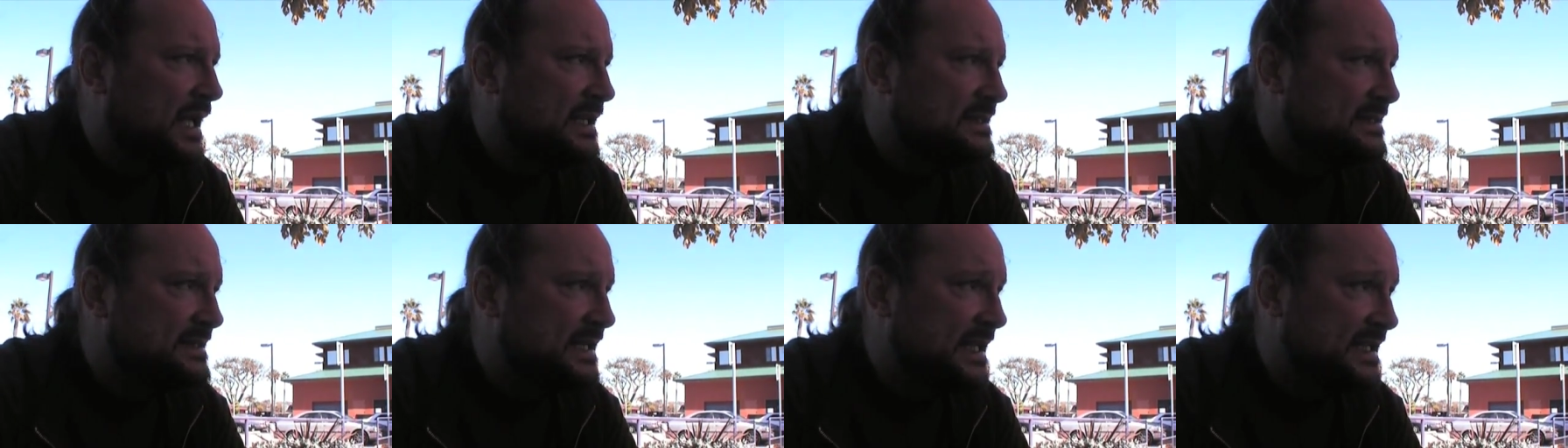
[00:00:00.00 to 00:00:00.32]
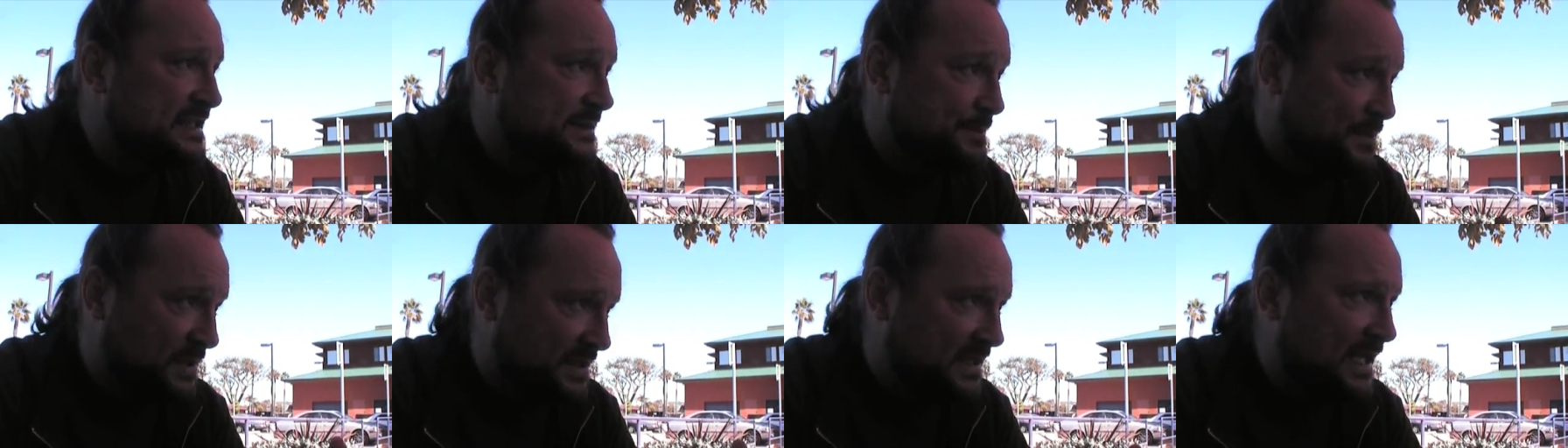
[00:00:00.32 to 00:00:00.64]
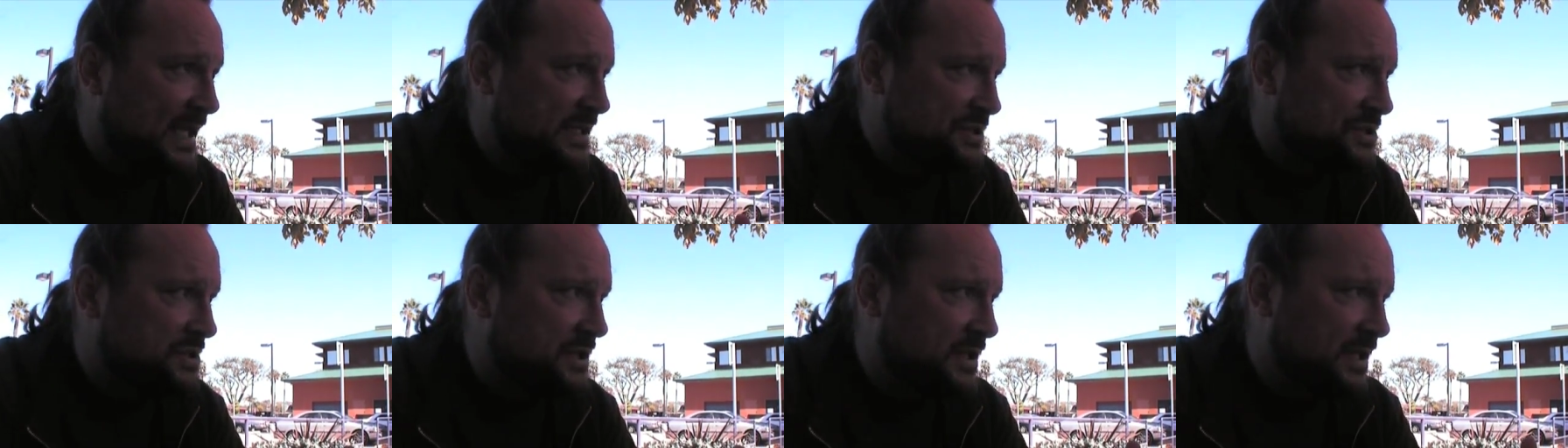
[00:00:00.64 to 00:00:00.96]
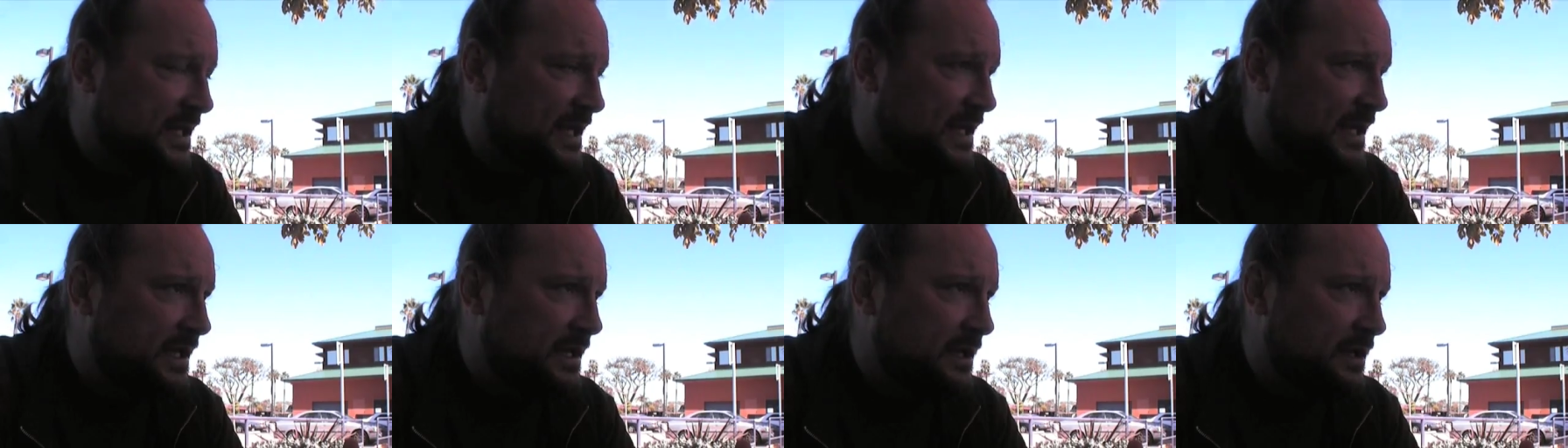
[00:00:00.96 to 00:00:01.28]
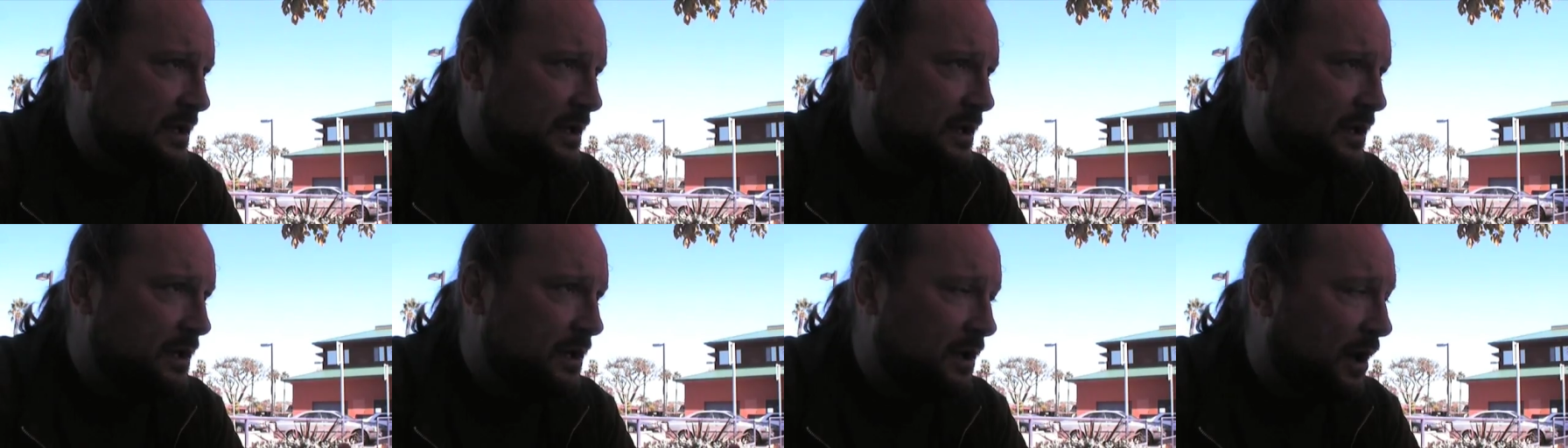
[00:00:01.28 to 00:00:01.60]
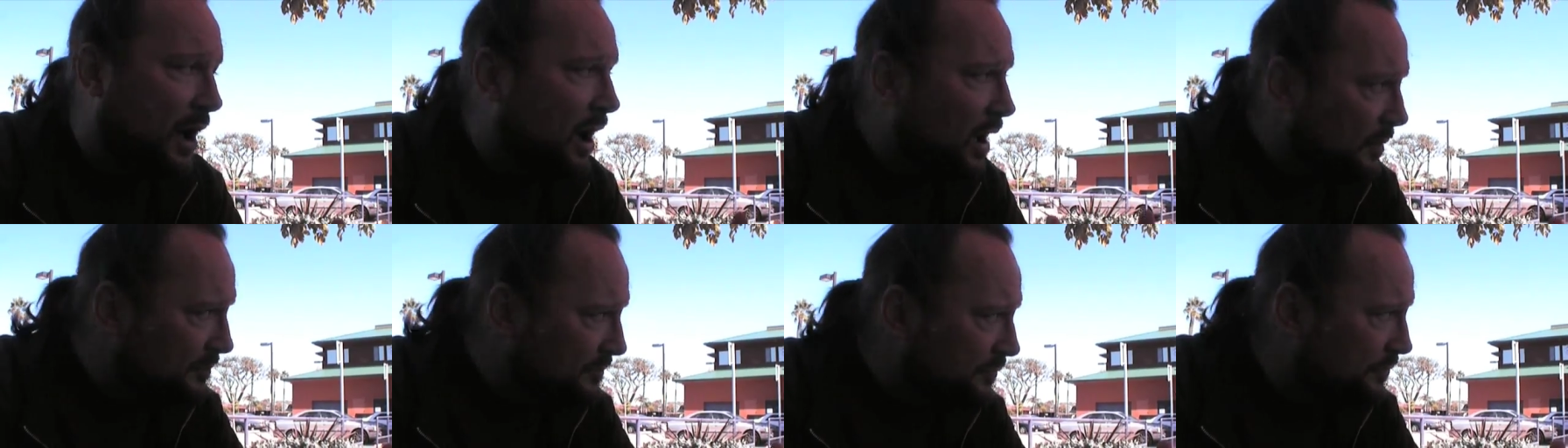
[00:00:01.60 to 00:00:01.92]
is potentially
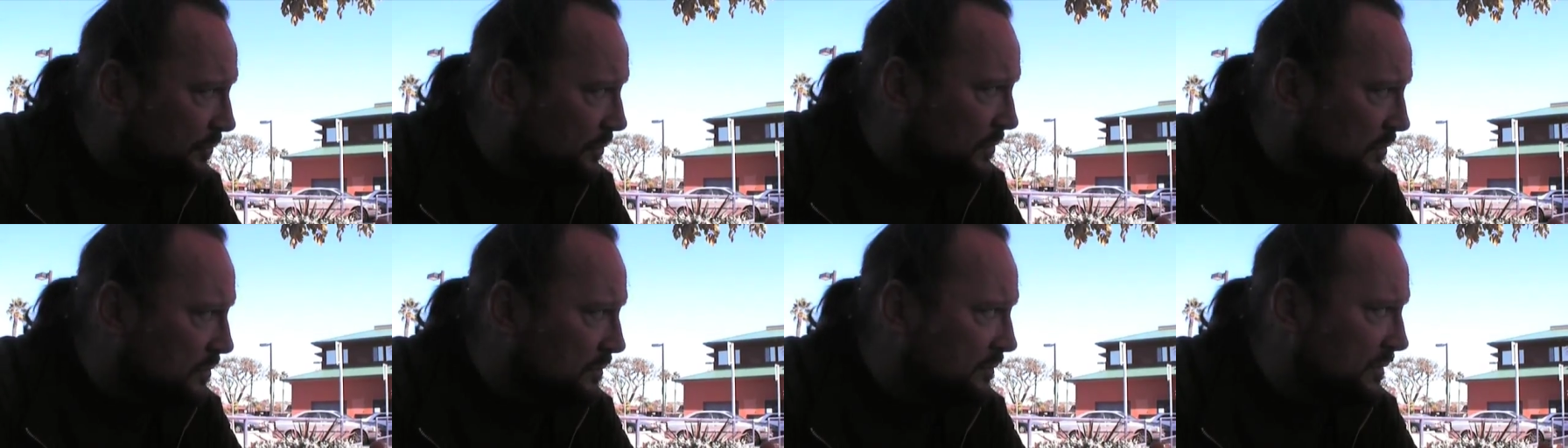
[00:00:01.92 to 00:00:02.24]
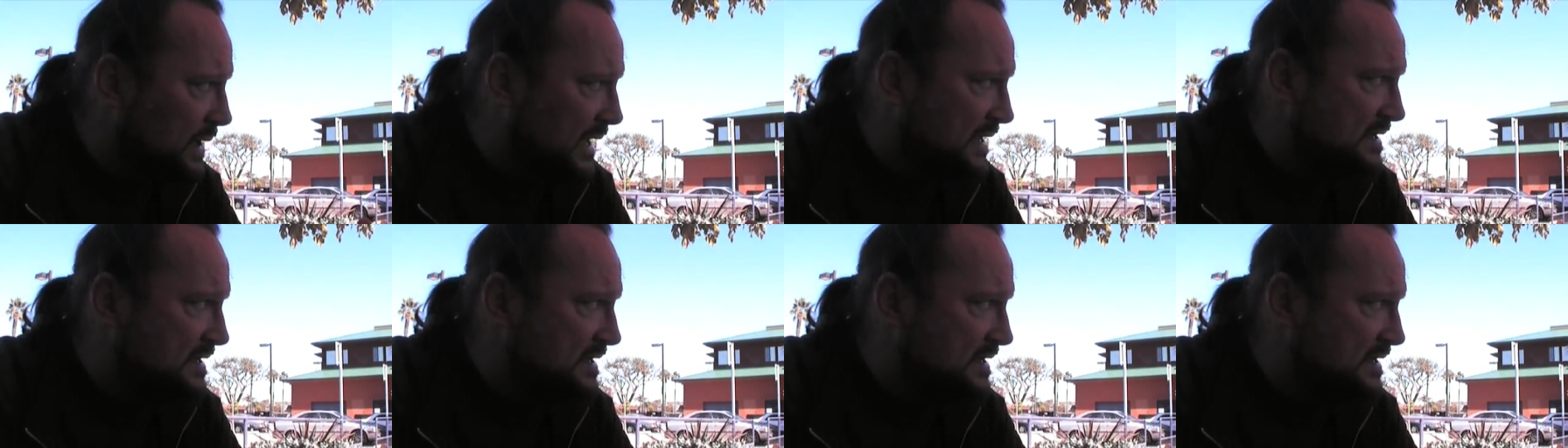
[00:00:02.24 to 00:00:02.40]
harmful.